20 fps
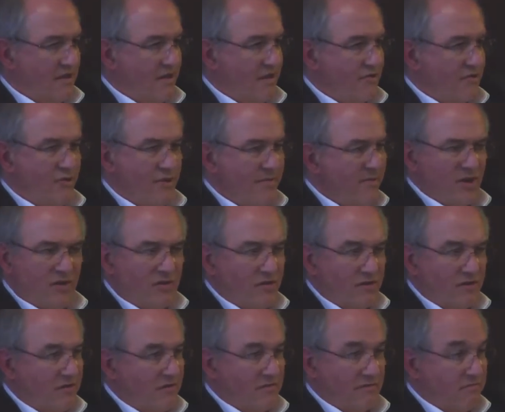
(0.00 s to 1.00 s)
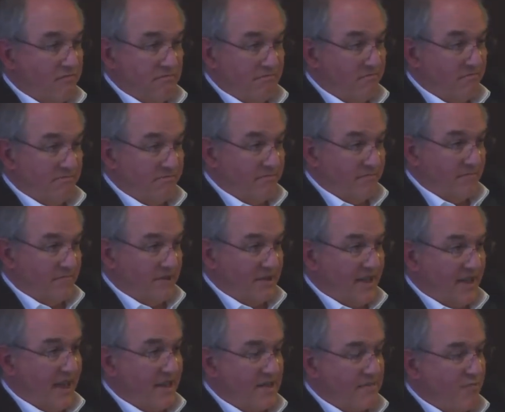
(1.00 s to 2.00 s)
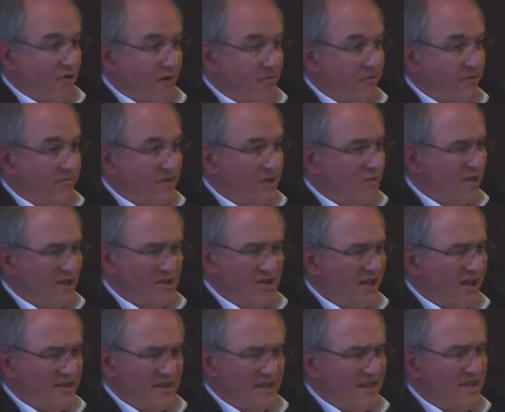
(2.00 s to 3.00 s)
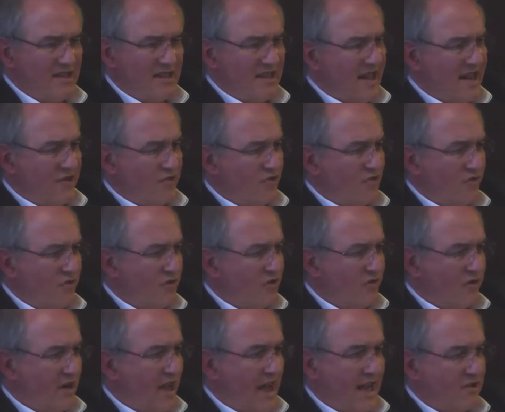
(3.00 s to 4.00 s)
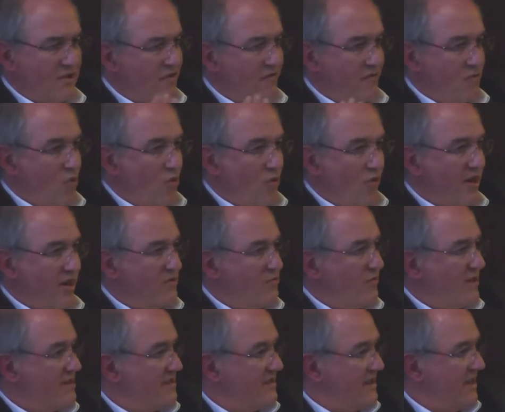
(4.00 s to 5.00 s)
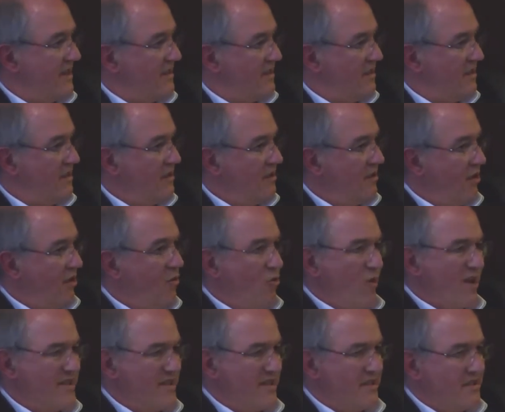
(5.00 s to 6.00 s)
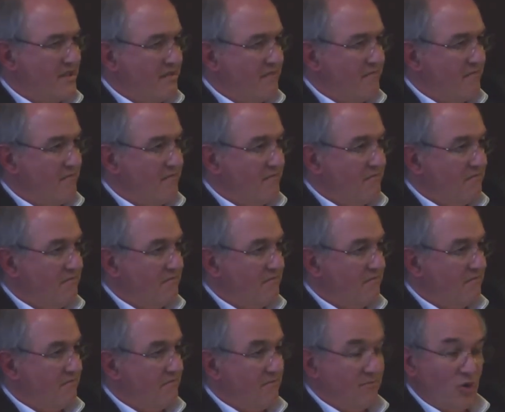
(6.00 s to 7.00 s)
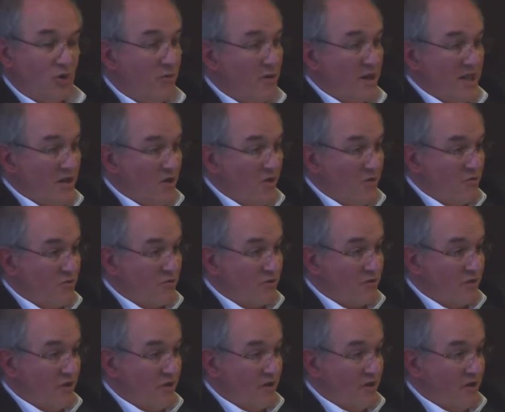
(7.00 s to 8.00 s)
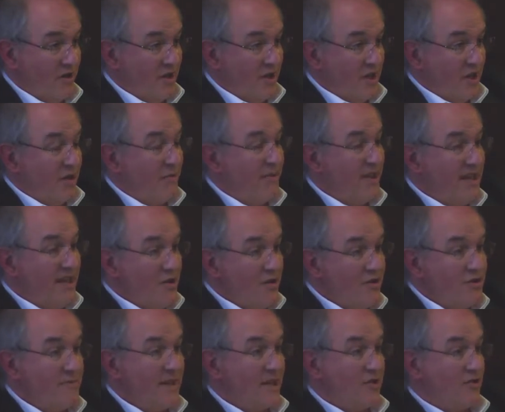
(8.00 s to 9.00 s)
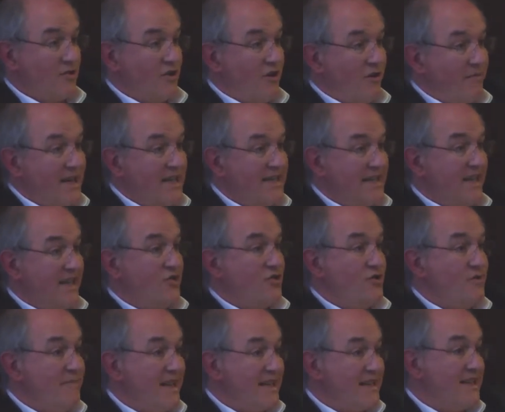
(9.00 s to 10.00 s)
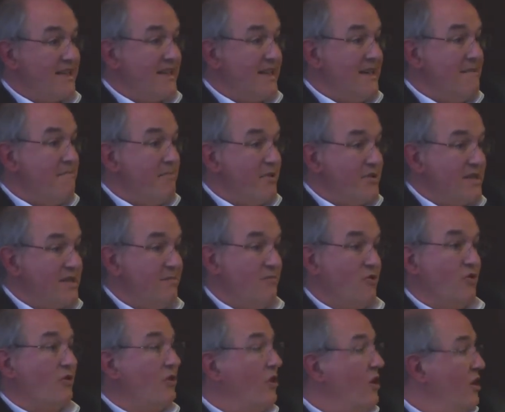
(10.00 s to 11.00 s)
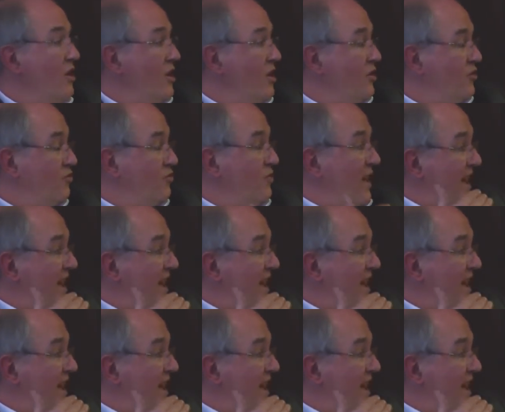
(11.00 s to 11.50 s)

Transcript: a criminal case problem. It was not an international act of war, as was said. Or was it? Nobody knows. Nobody knows because globalization makes it impossible to